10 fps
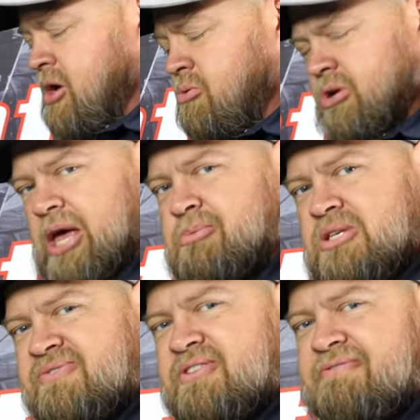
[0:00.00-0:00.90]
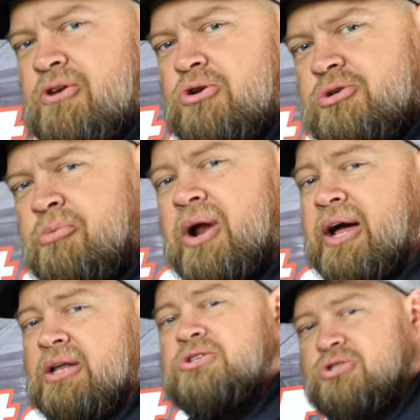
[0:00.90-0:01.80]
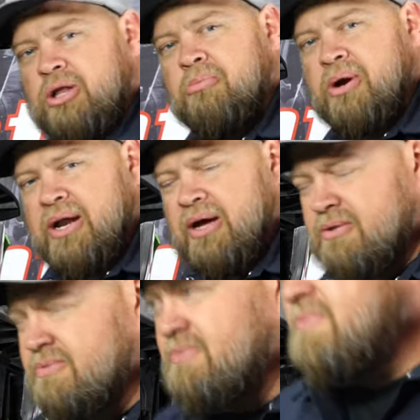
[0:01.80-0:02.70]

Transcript: We'll keep these for the future, but we're not gonna install them right now.